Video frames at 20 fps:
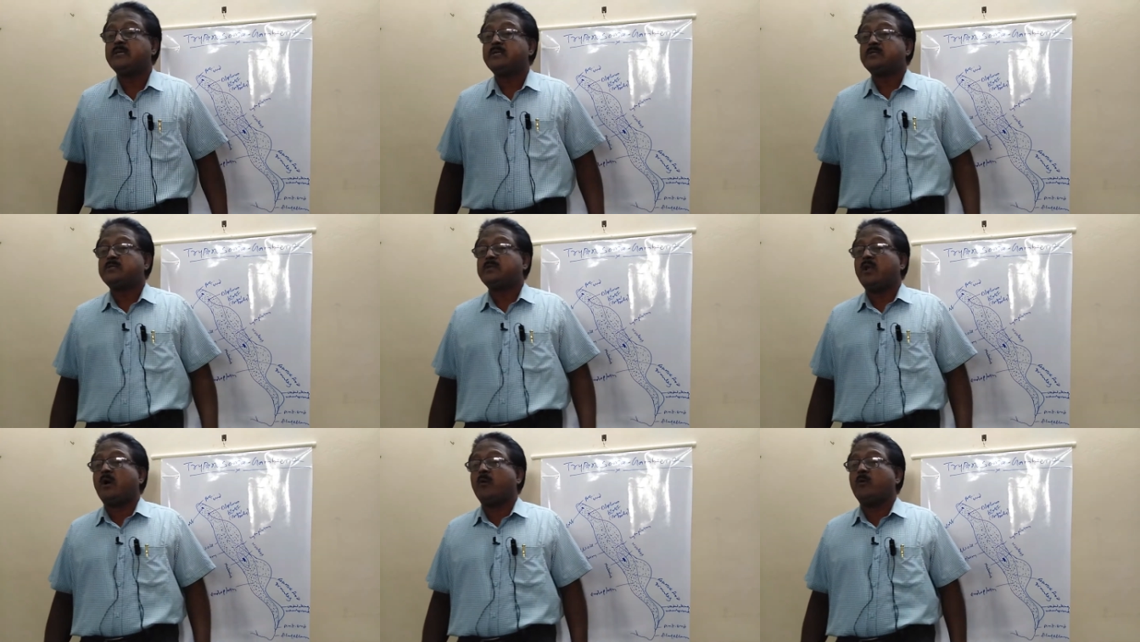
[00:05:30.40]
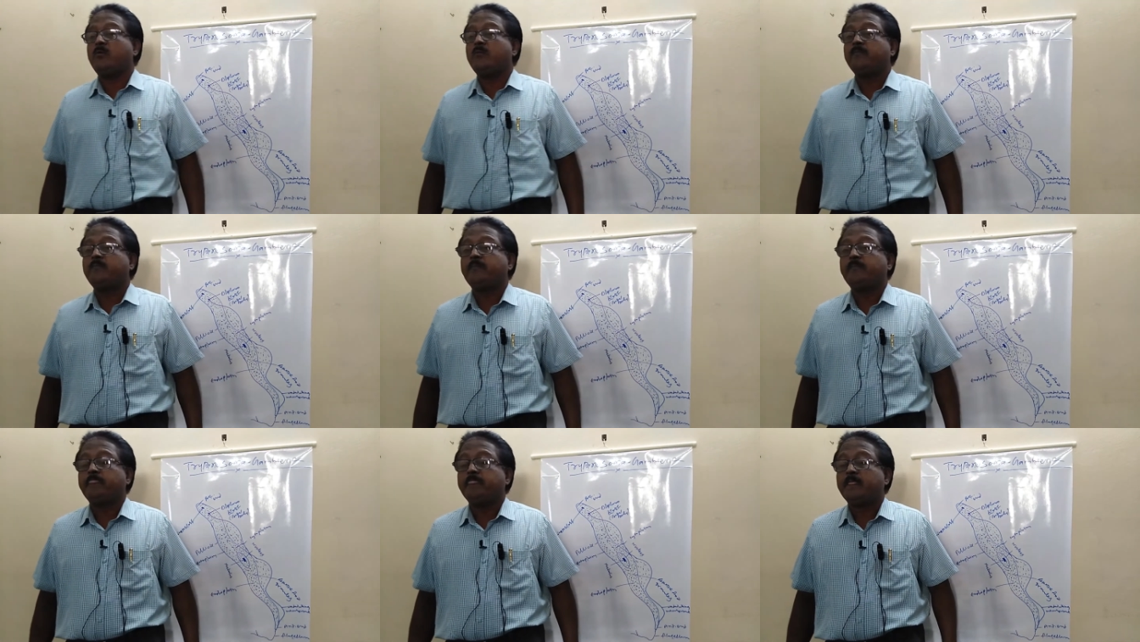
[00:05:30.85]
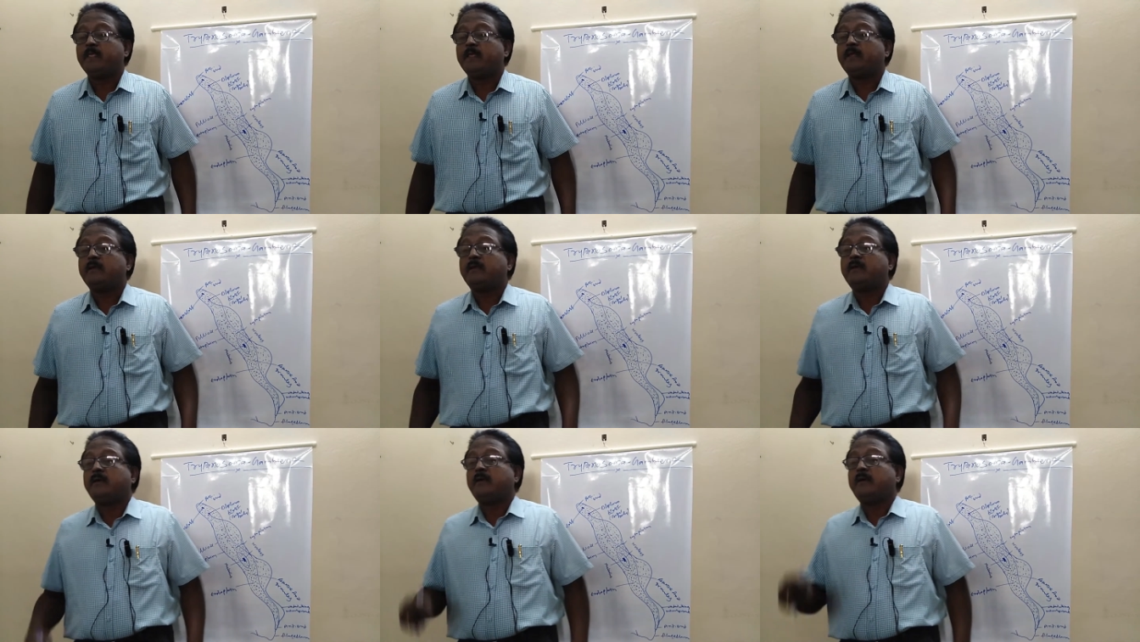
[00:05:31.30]
Now,
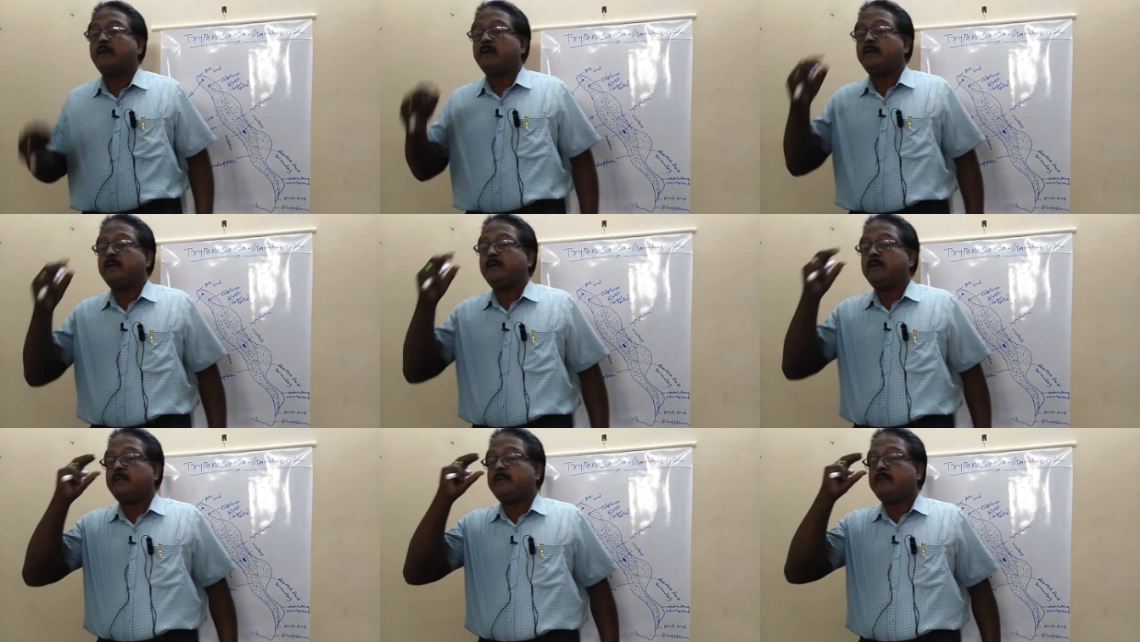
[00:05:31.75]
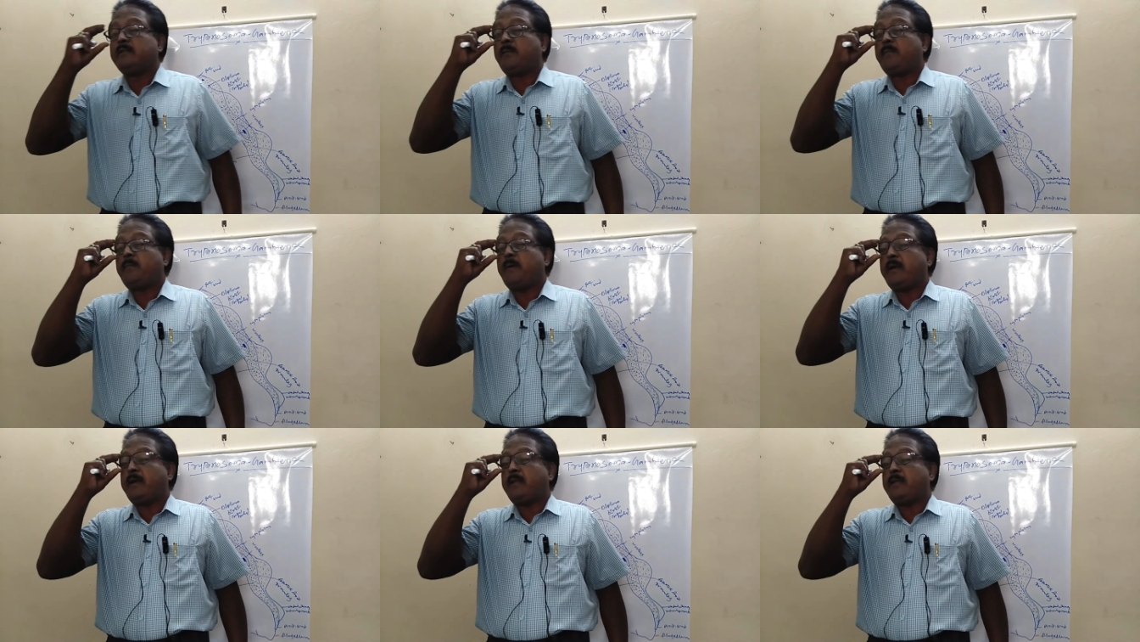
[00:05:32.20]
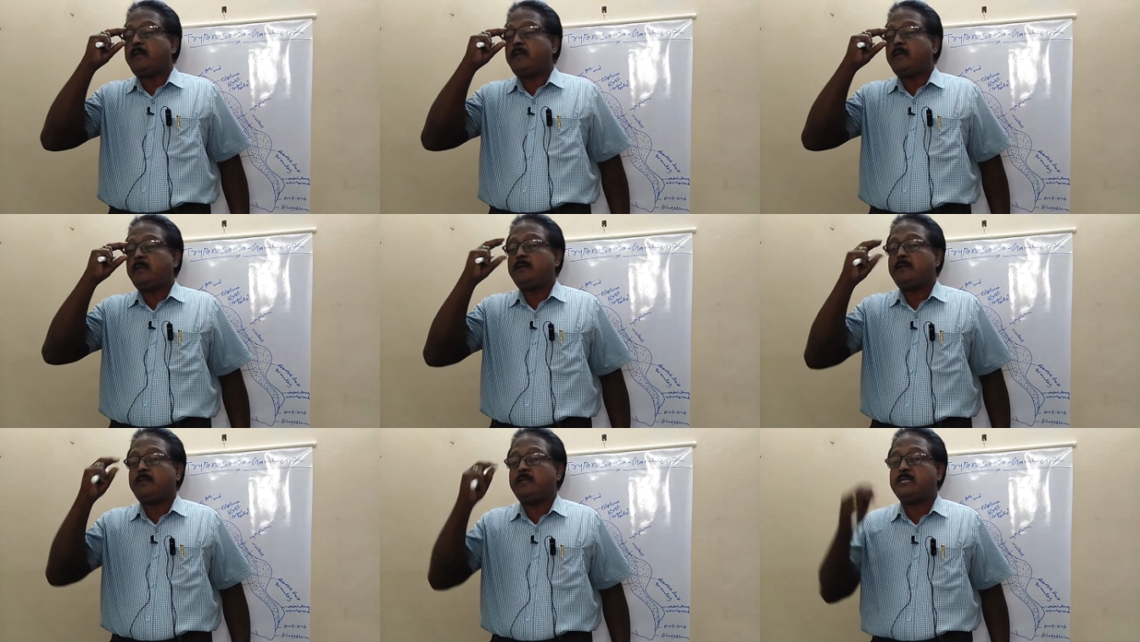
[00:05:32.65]
the body